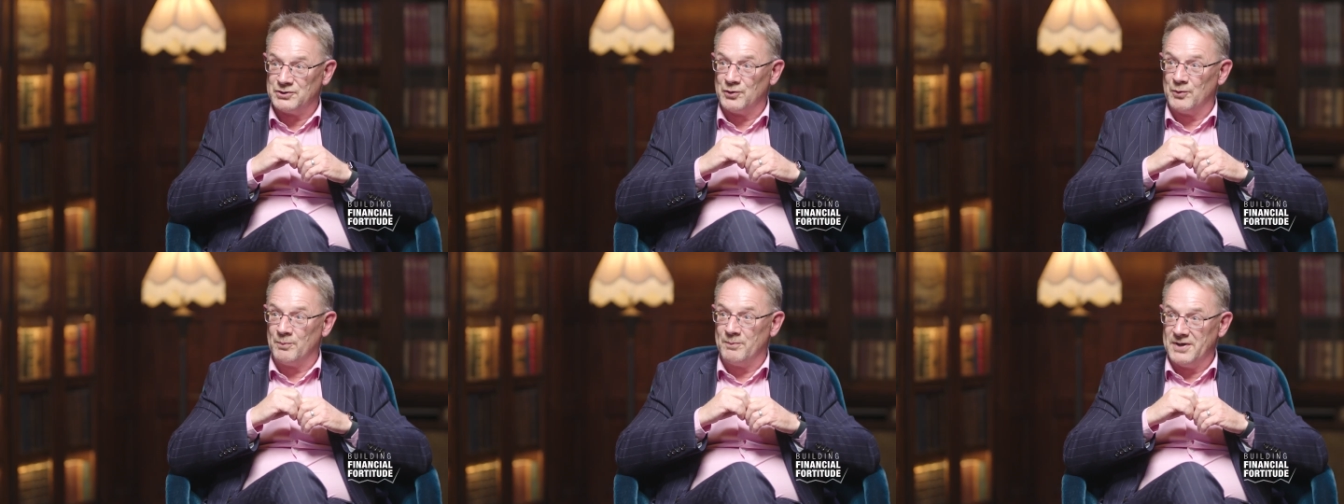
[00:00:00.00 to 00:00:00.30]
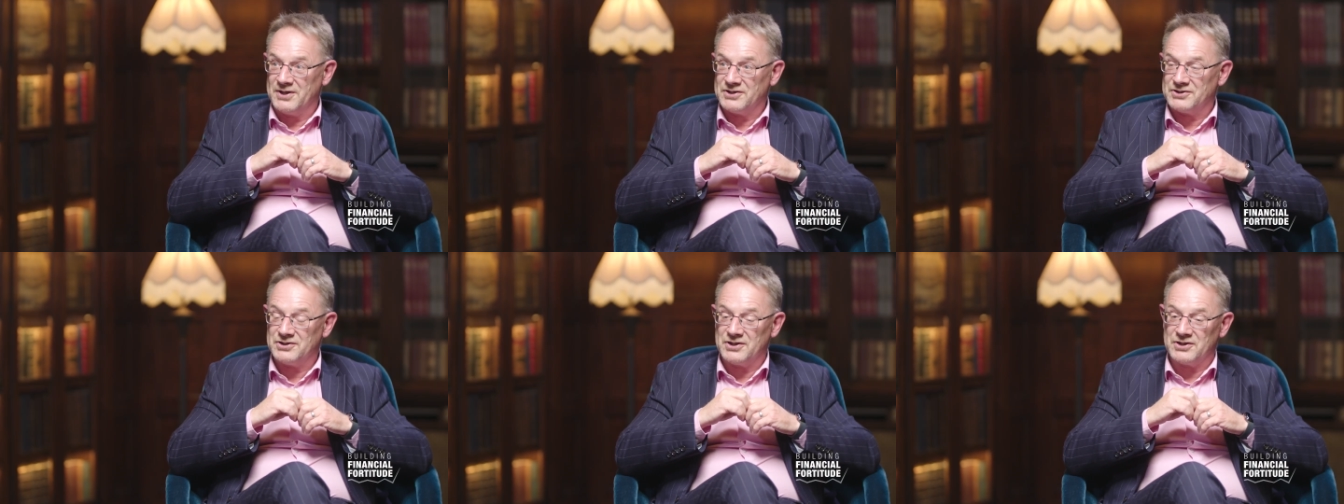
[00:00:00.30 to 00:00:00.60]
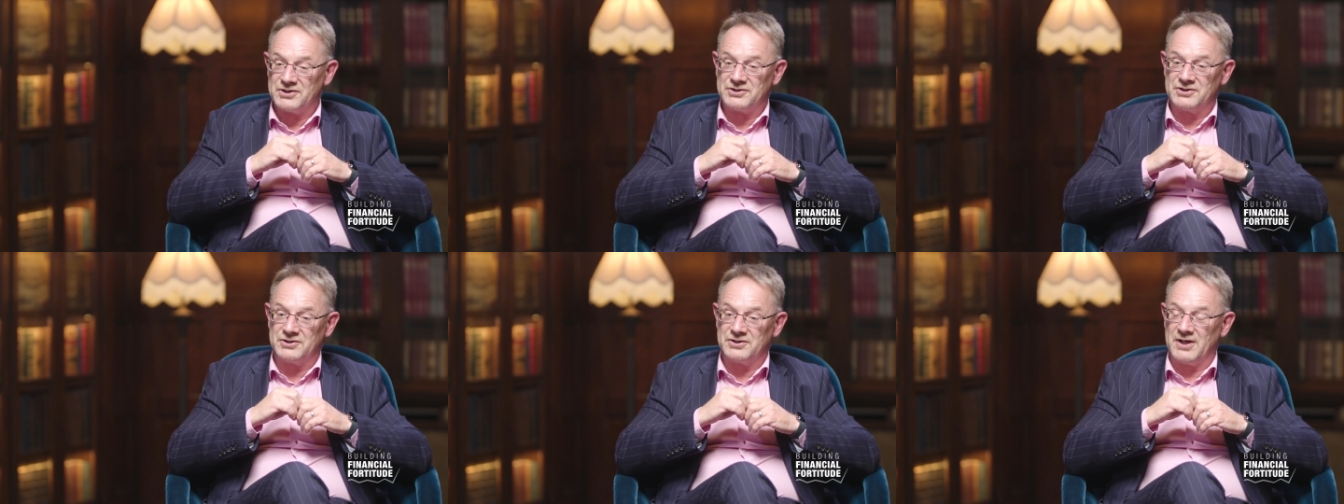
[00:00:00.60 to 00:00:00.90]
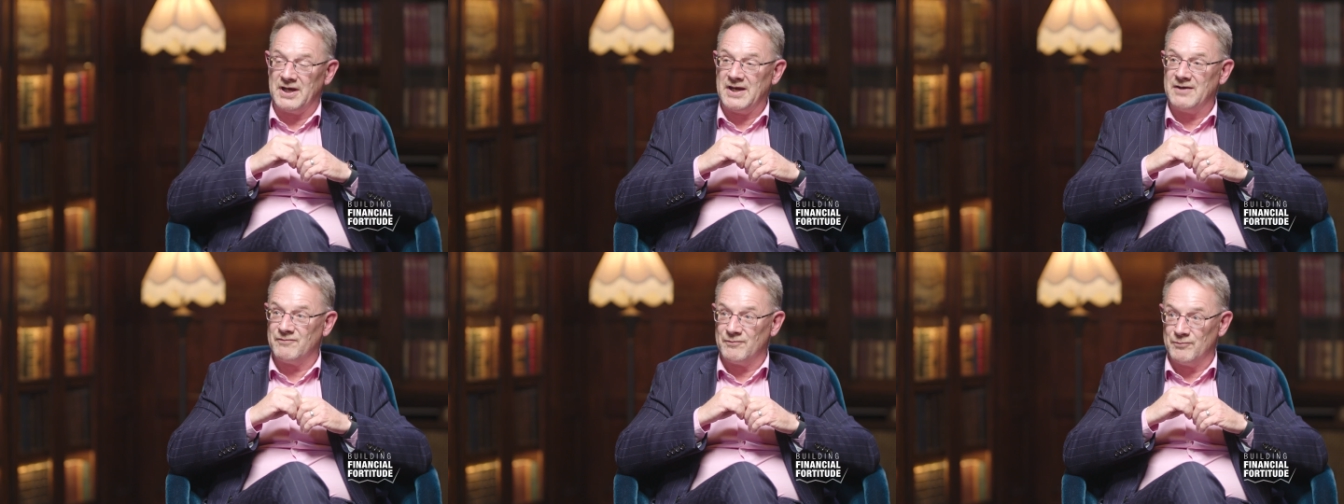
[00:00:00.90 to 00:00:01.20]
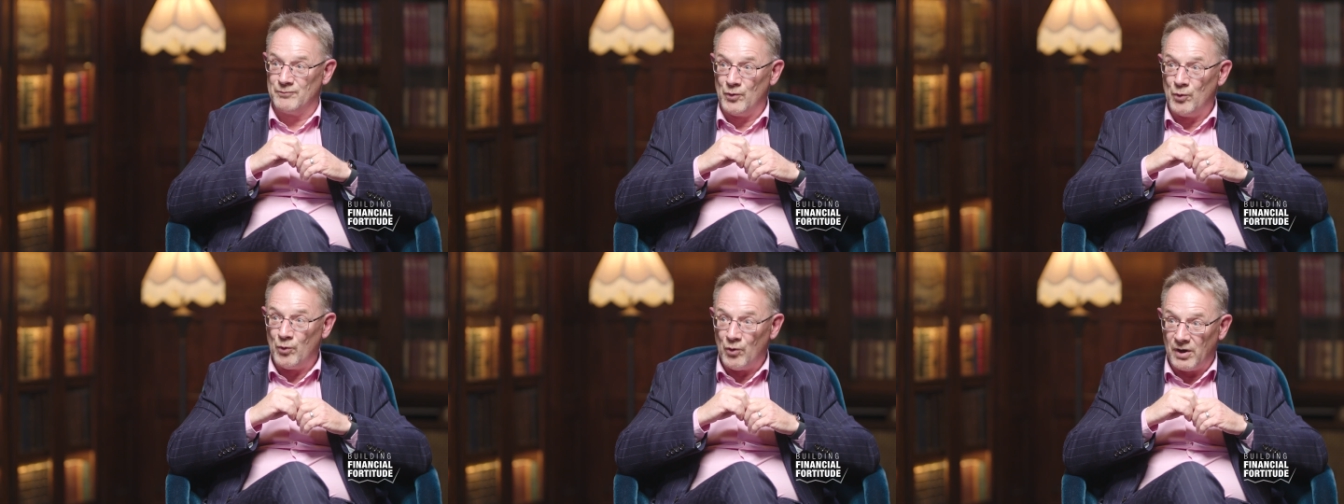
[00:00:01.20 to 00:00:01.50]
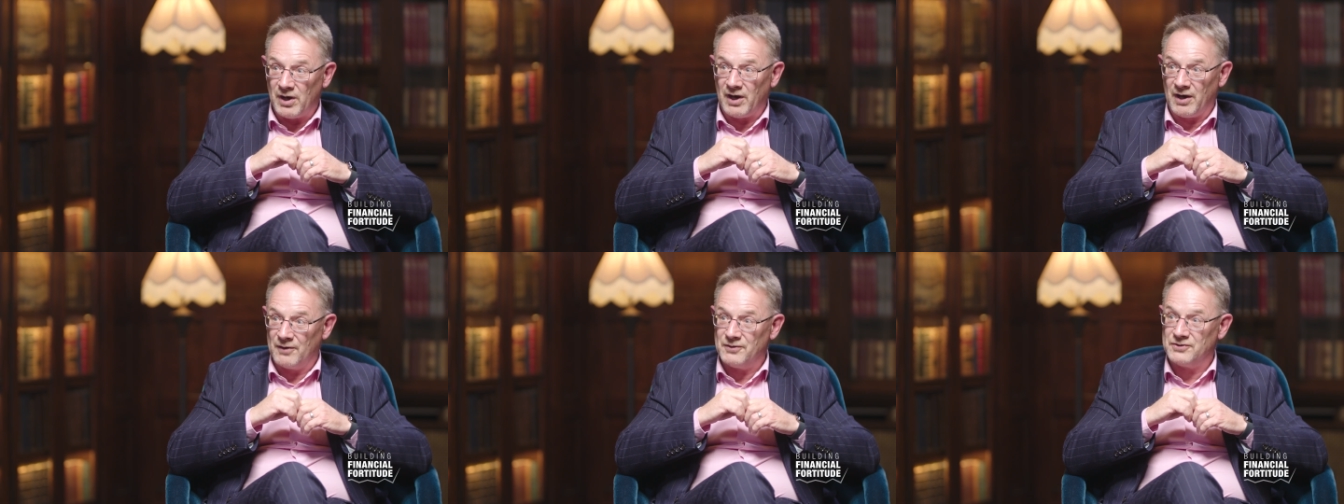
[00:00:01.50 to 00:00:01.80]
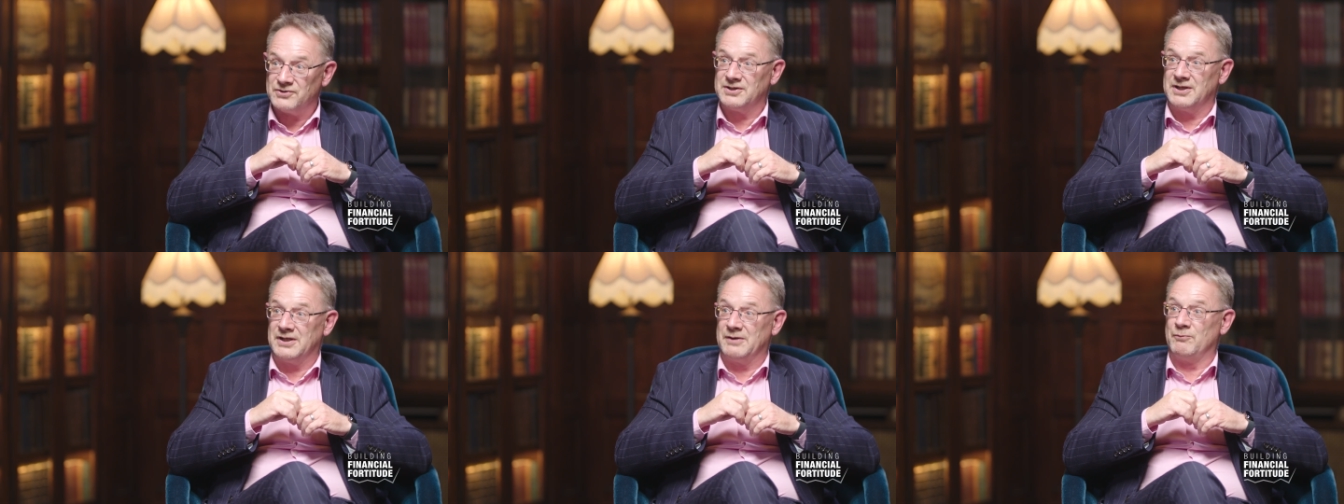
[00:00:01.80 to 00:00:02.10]
your business even more
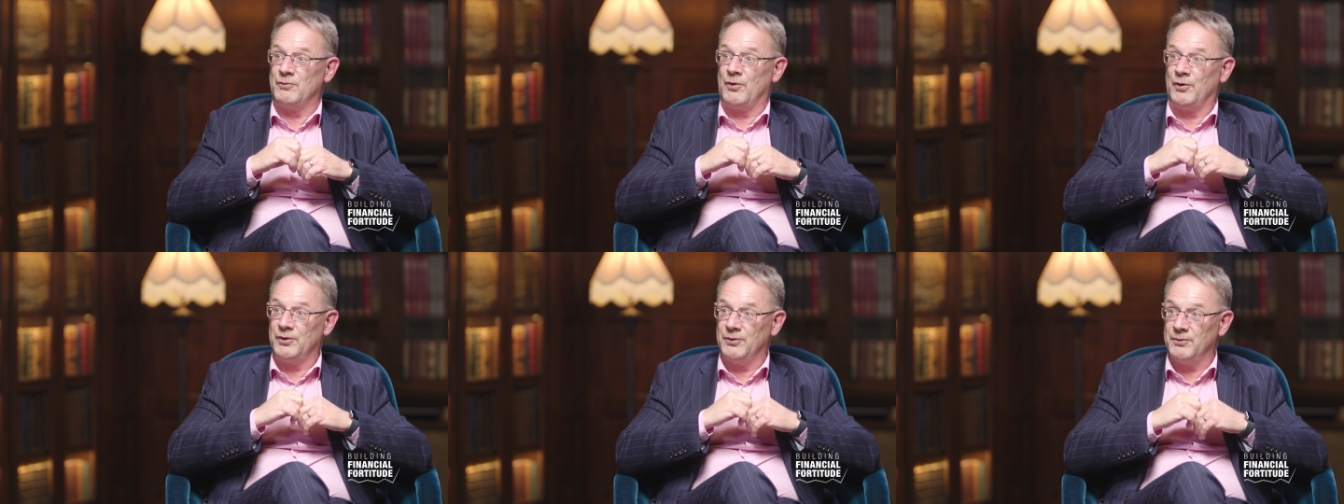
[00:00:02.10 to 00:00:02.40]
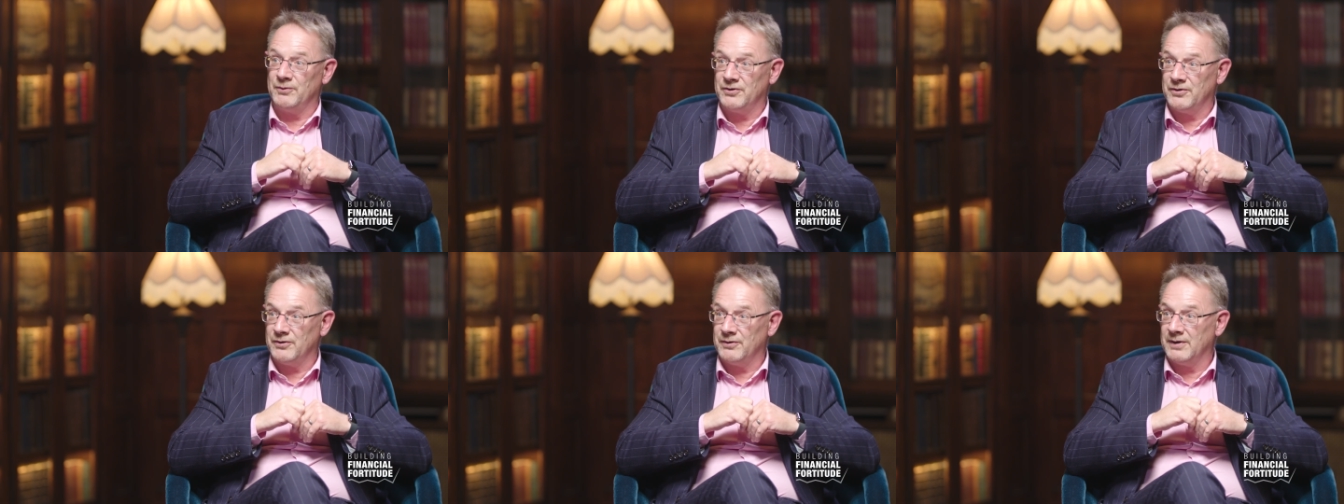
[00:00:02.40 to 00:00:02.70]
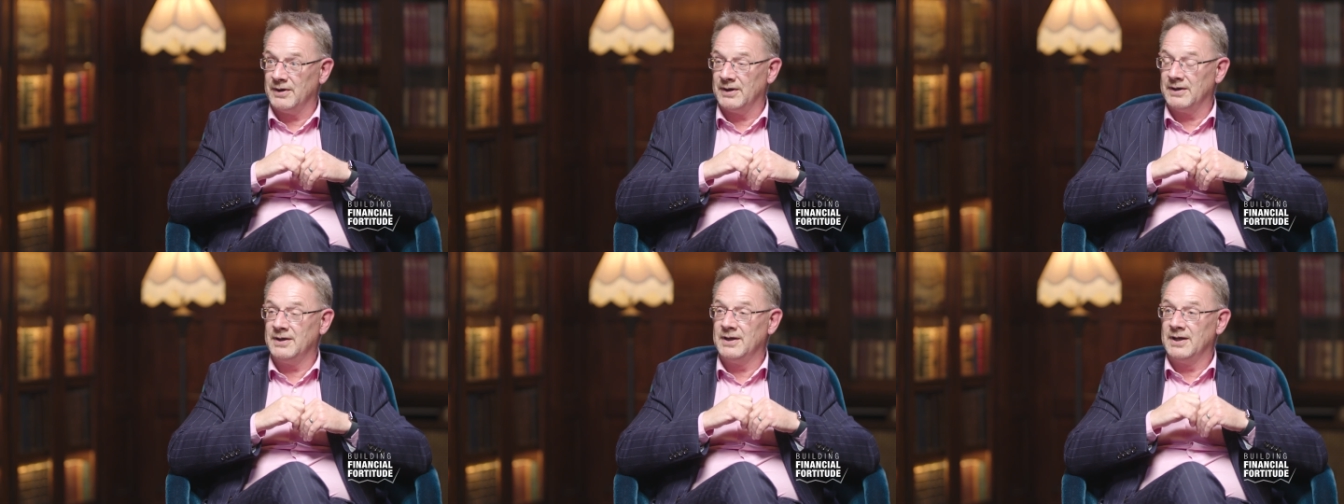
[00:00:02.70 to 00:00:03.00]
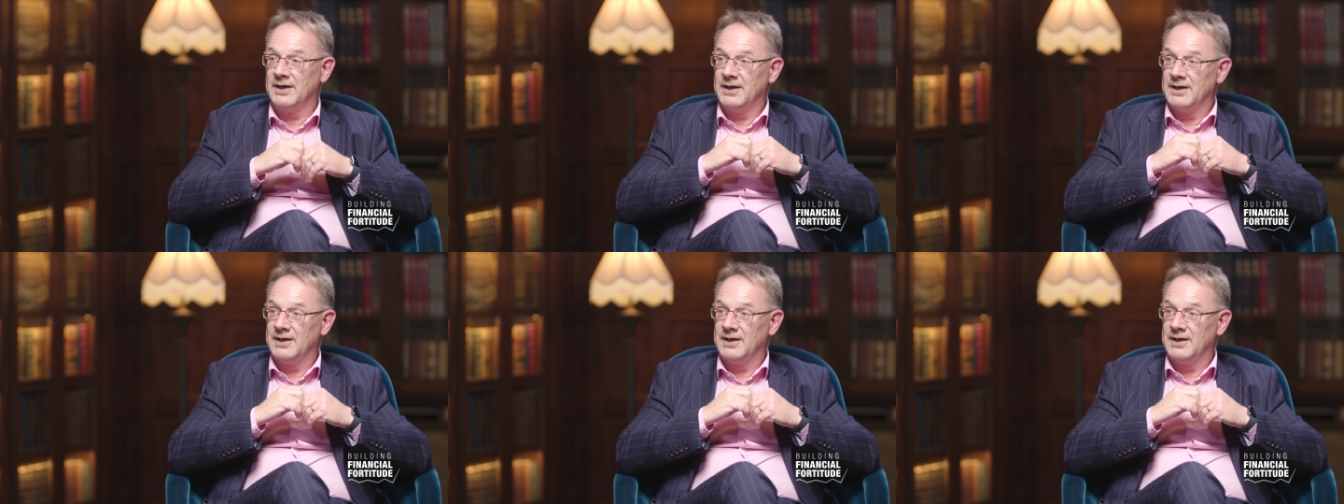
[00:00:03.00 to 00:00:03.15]
closely than what you were doing